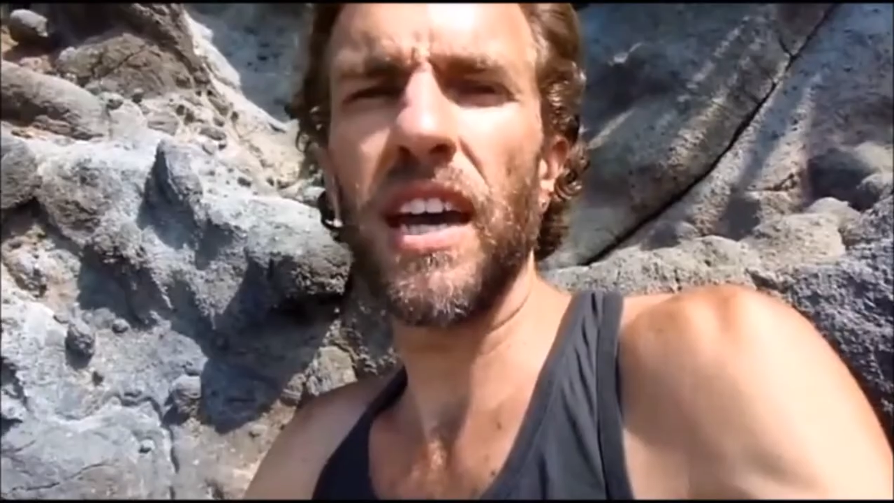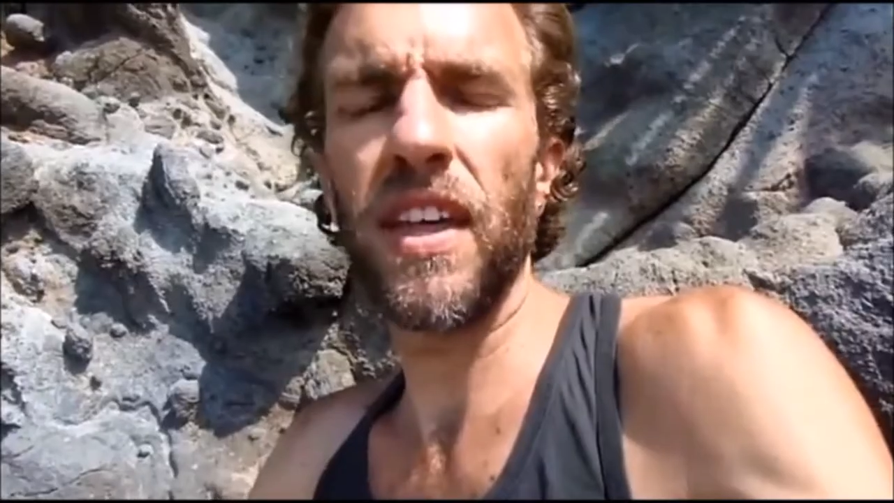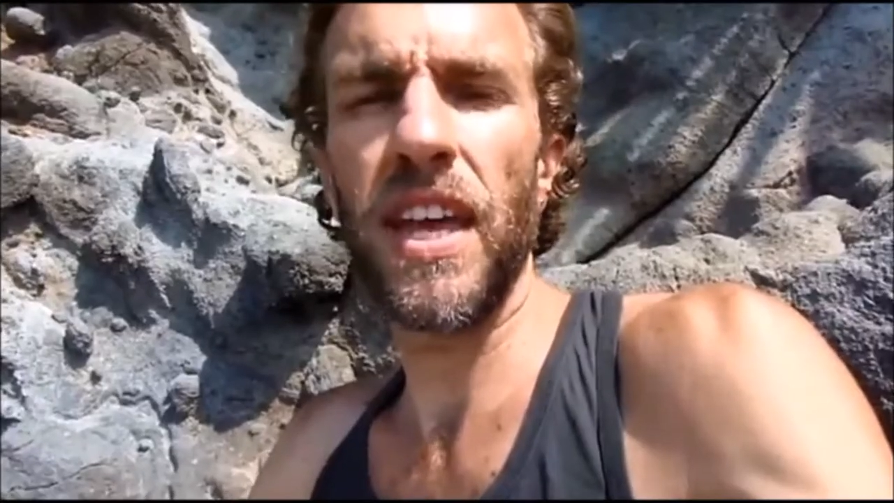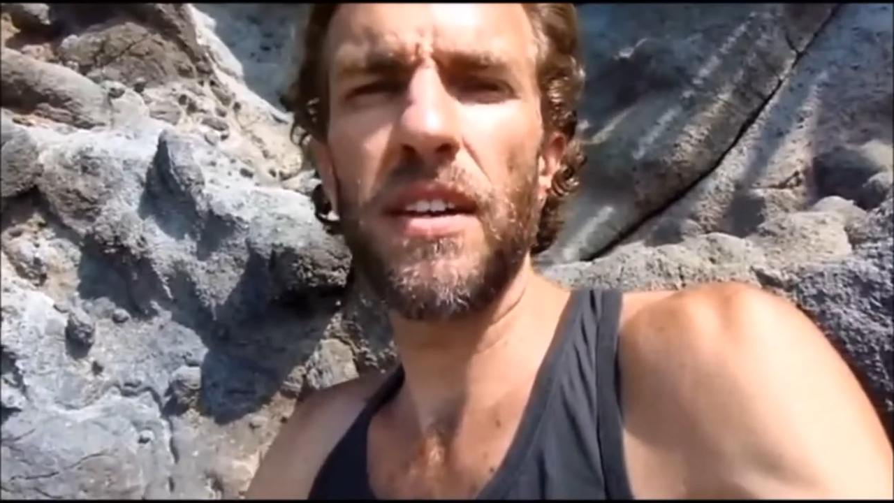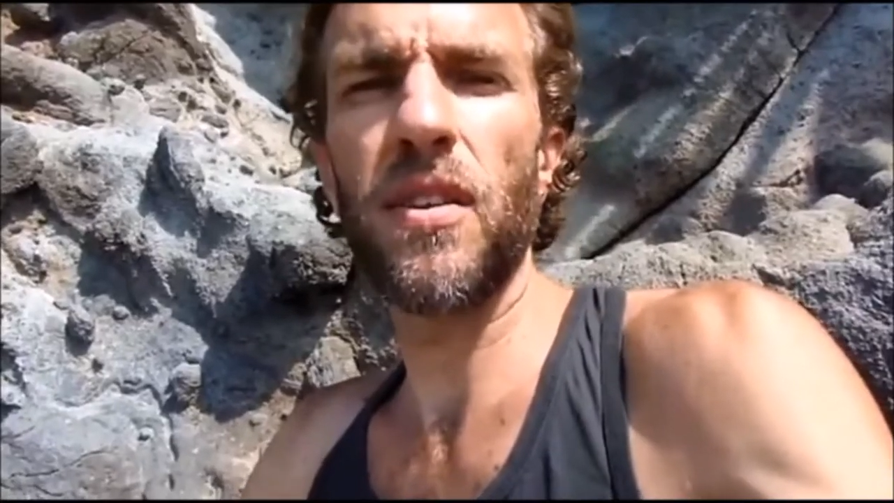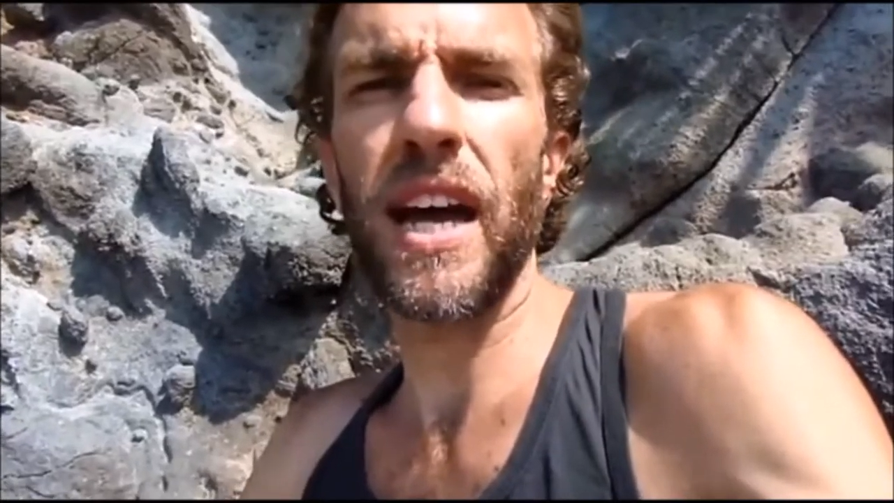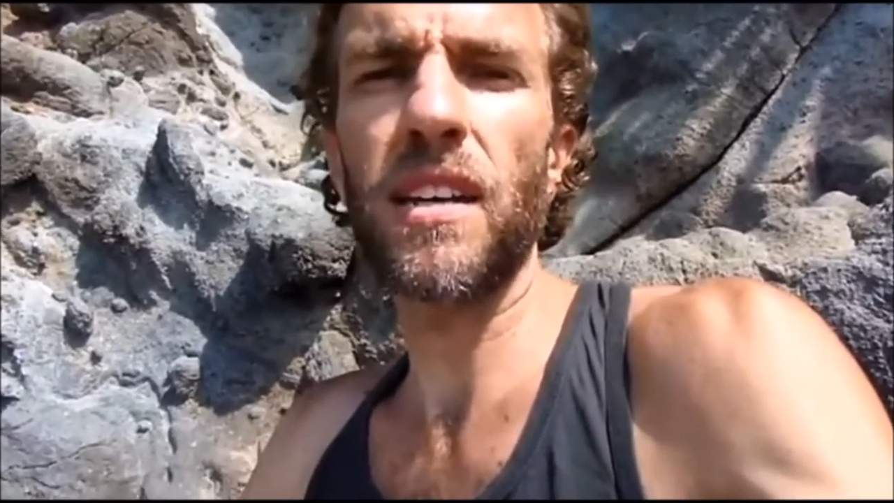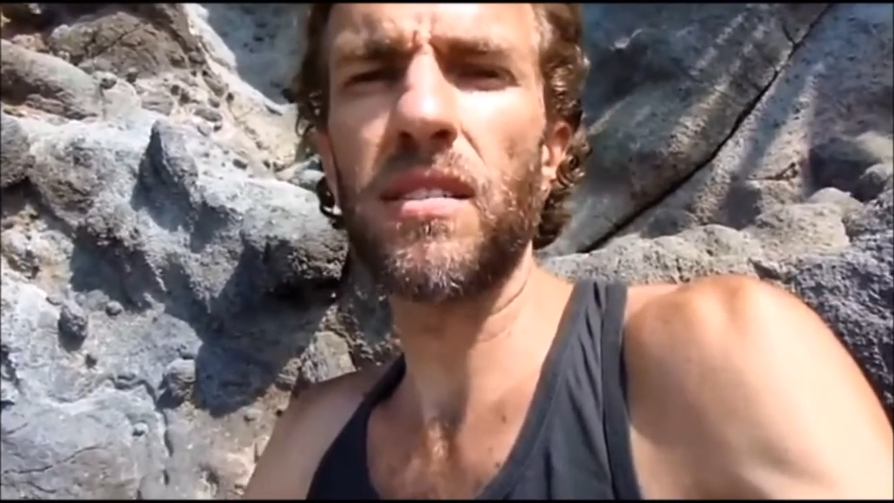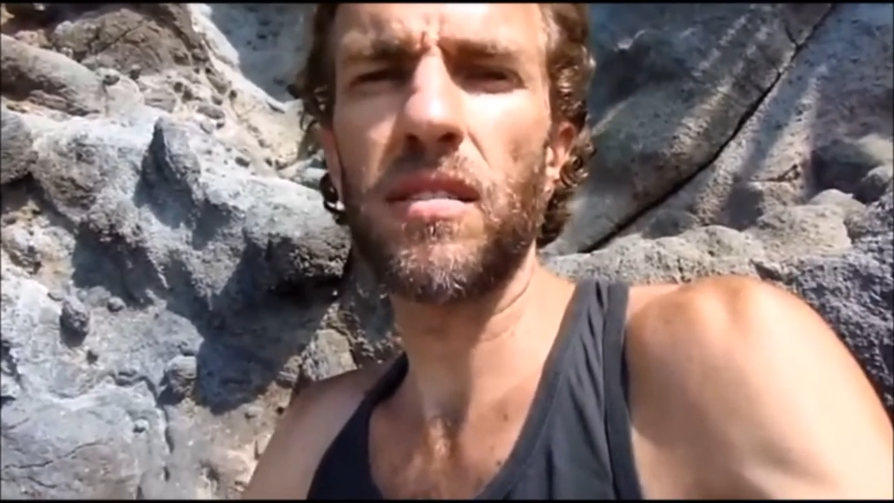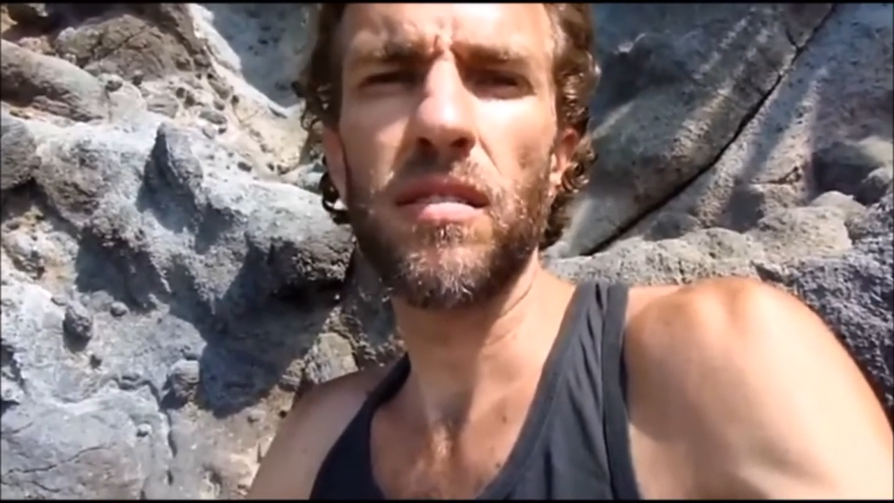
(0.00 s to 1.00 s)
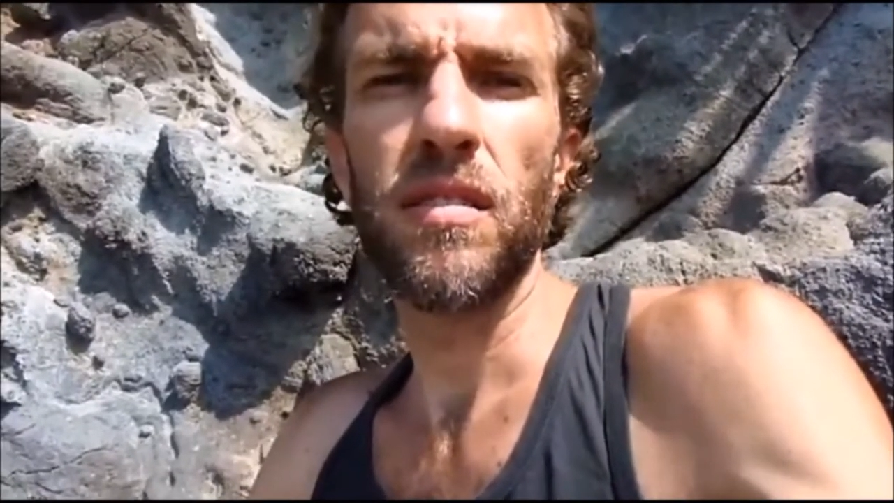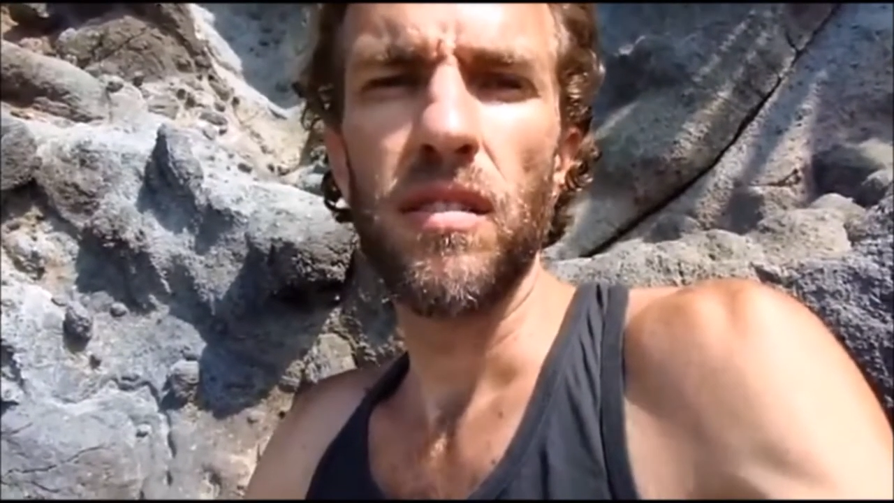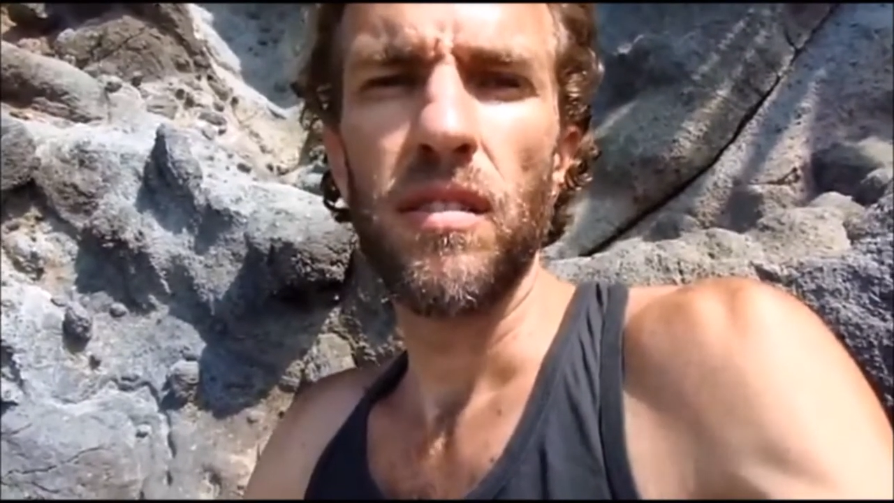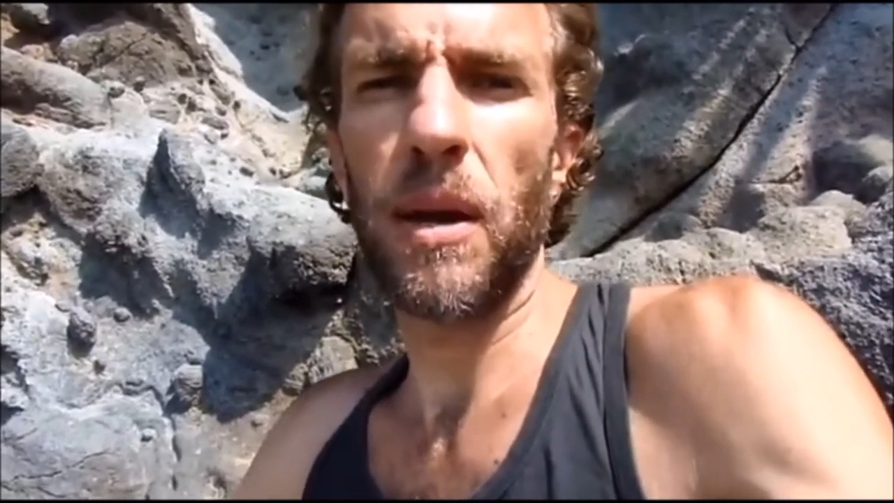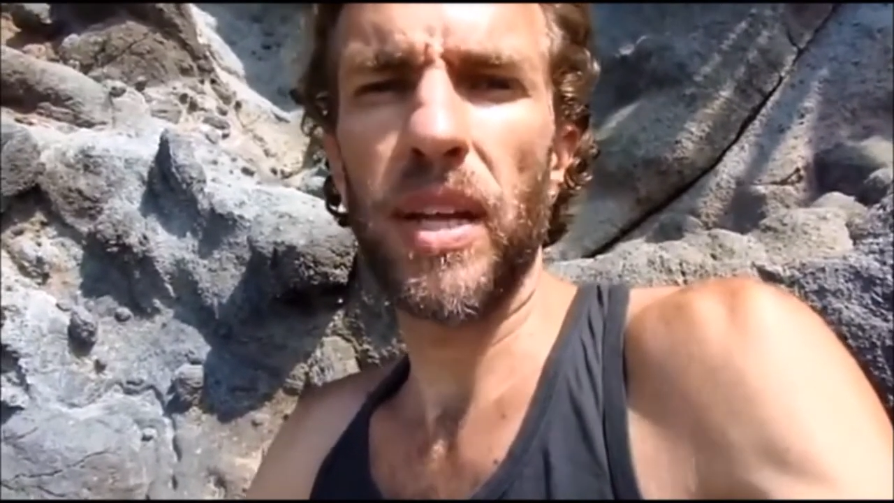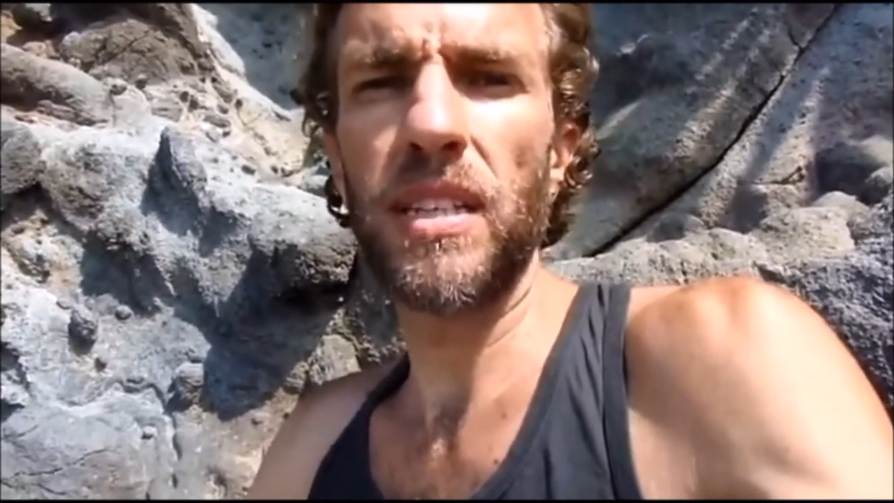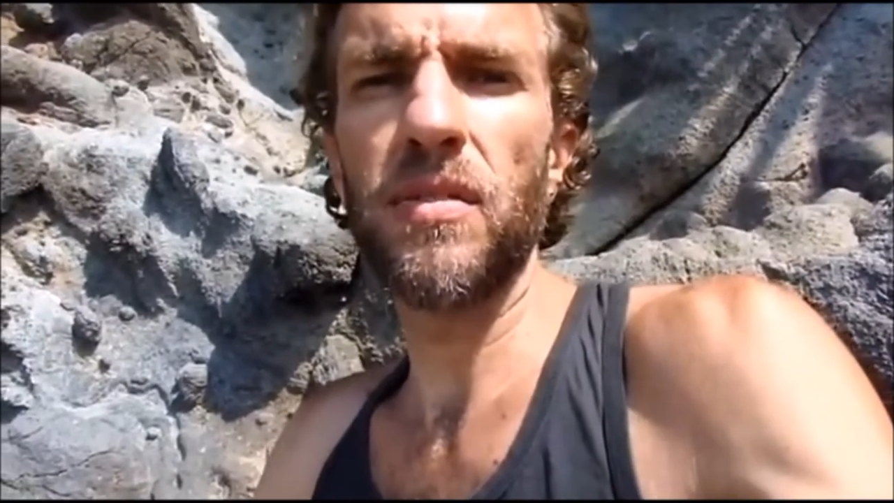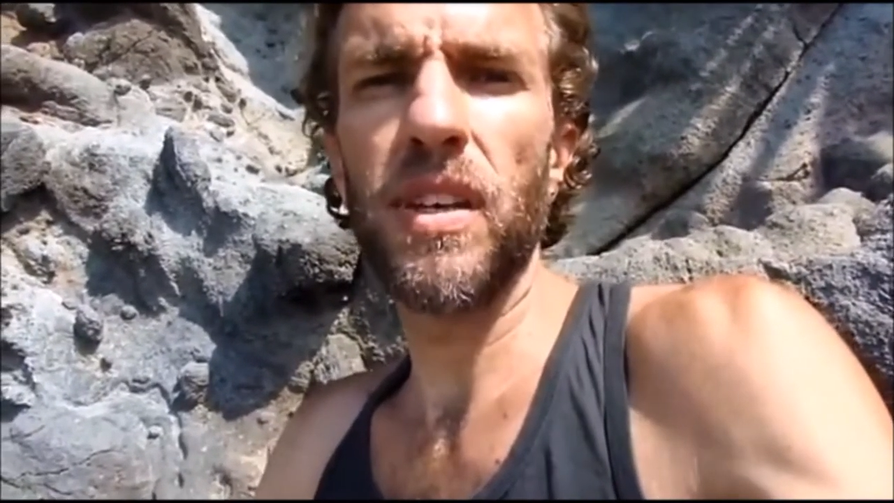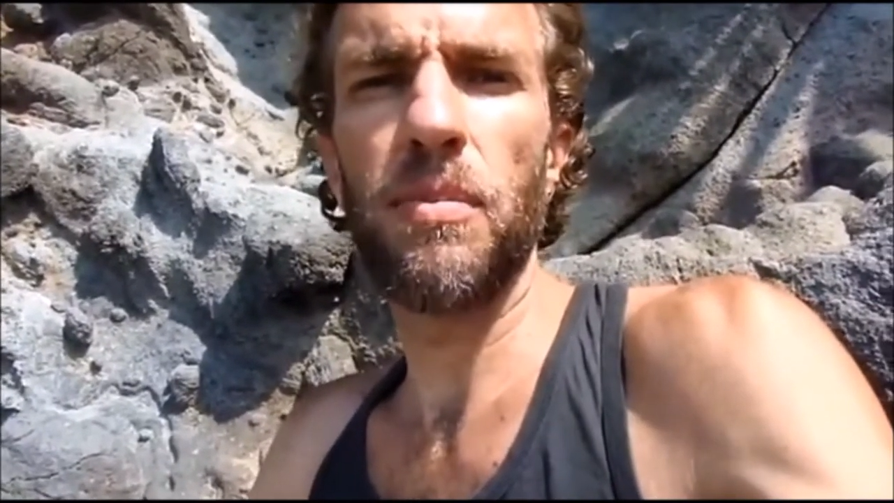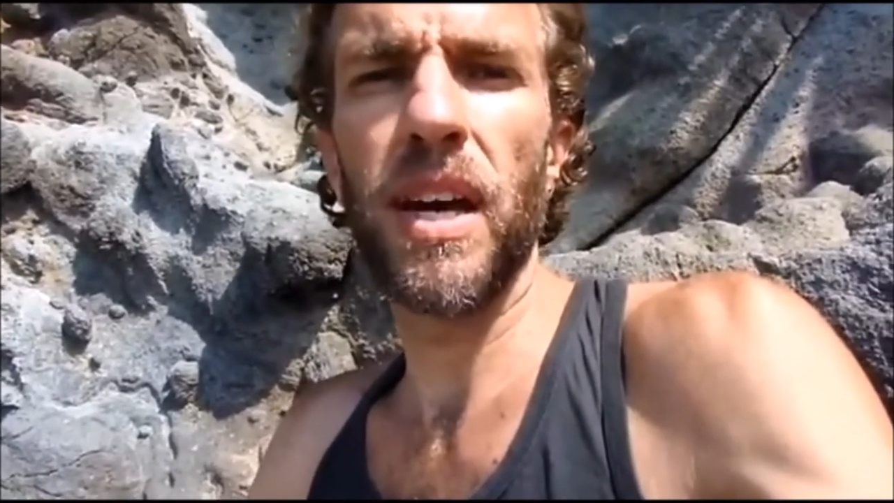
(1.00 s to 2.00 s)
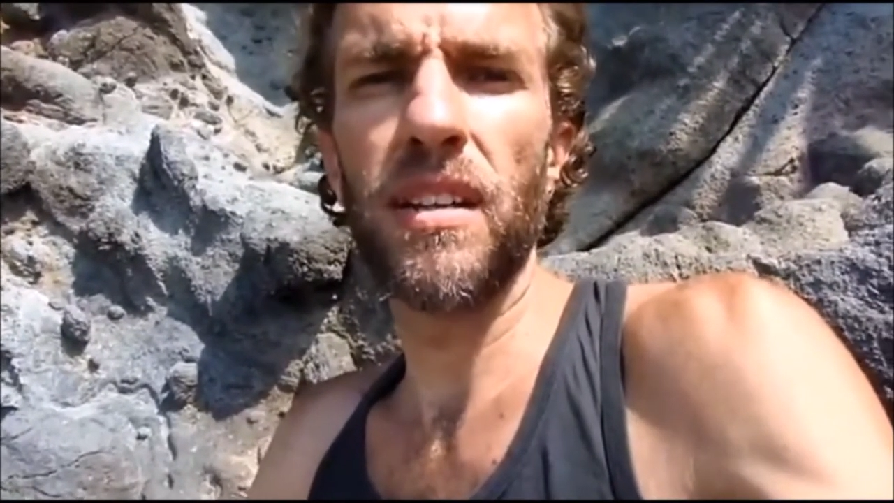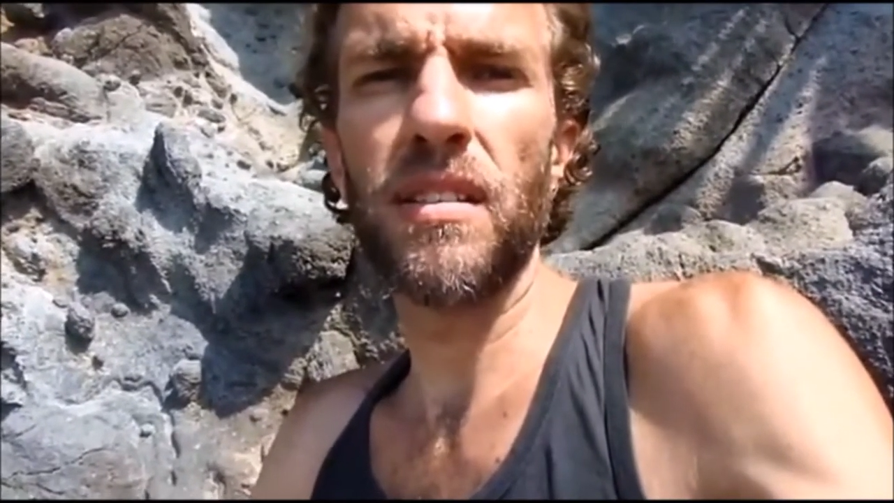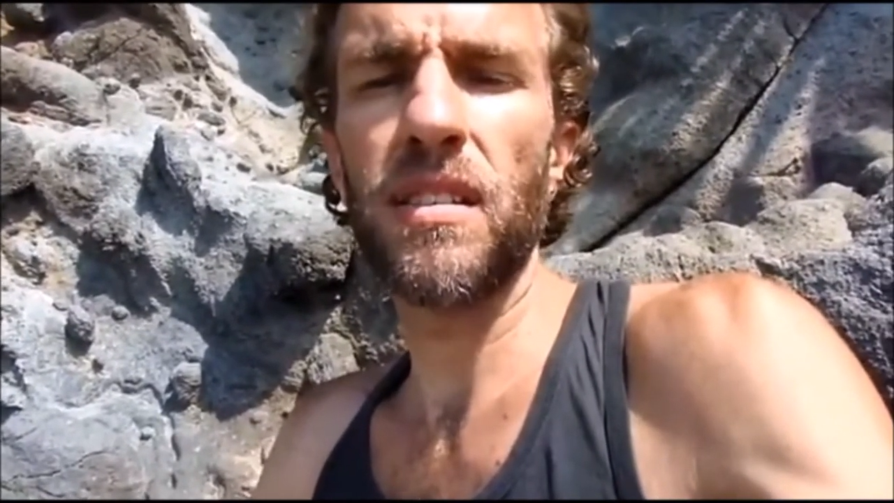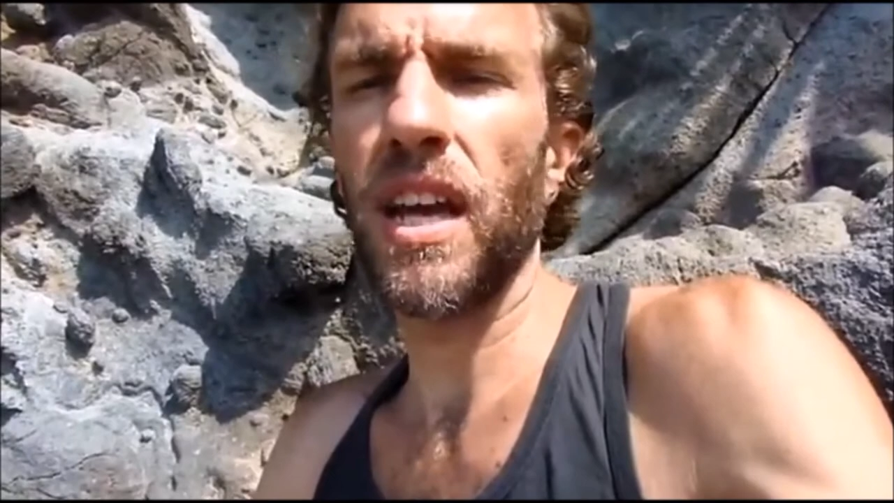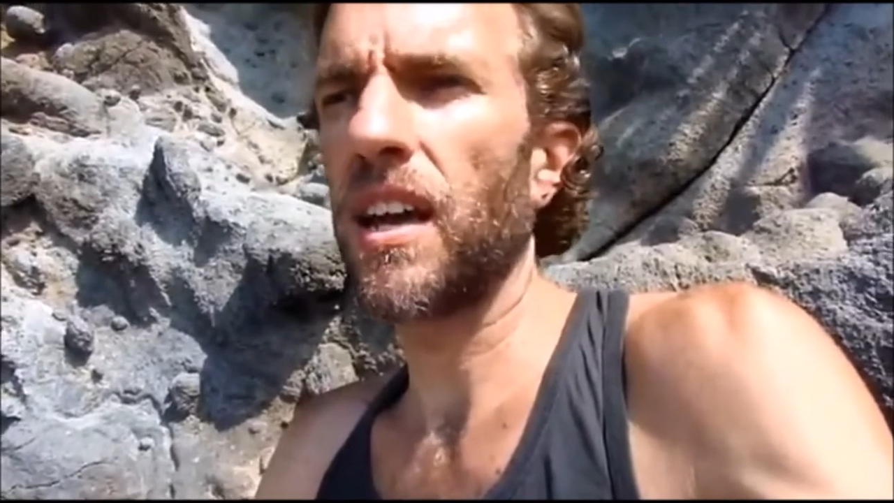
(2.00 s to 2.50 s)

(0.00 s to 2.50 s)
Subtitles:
Yet they interact from that place of independence